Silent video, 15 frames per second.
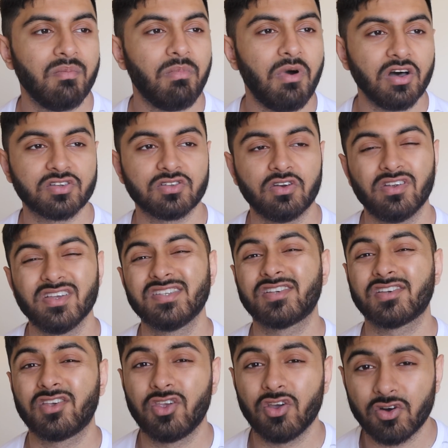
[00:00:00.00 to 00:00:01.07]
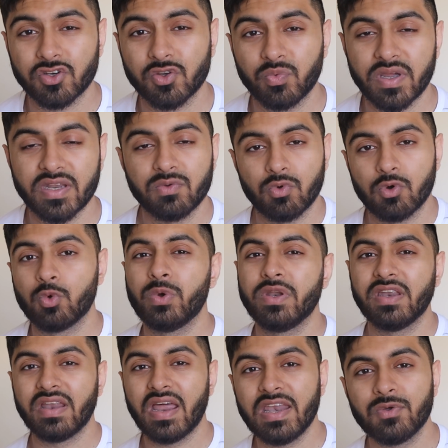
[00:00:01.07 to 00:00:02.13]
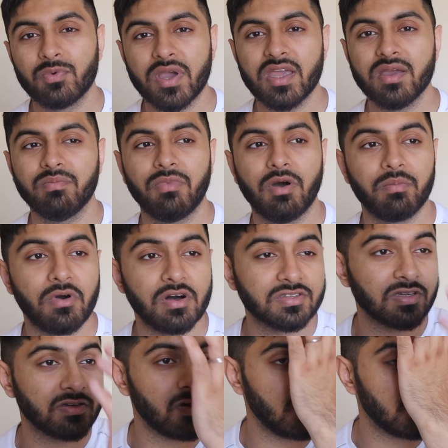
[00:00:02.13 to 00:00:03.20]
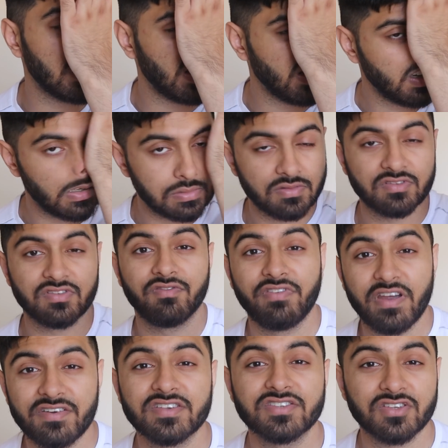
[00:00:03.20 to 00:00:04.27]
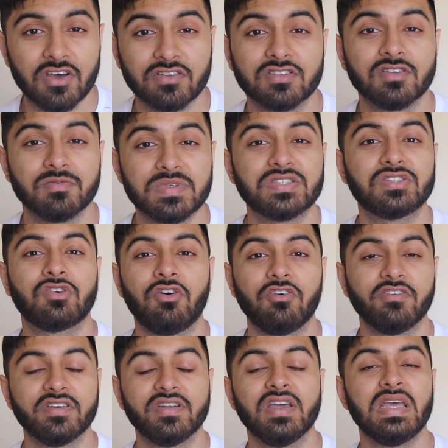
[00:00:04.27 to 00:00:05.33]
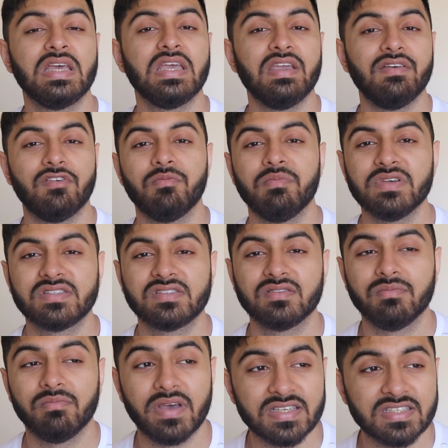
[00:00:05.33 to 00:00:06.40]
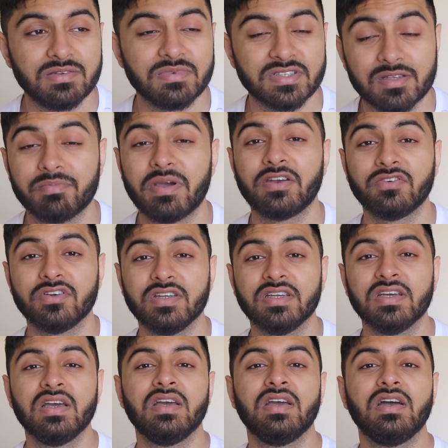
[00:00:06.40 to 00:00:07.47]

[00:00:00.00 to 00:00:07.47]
Barcelona secured the win. We're winning anyway, but Barcelona looked like very certain to be scoring, even though Messi missed a penalty.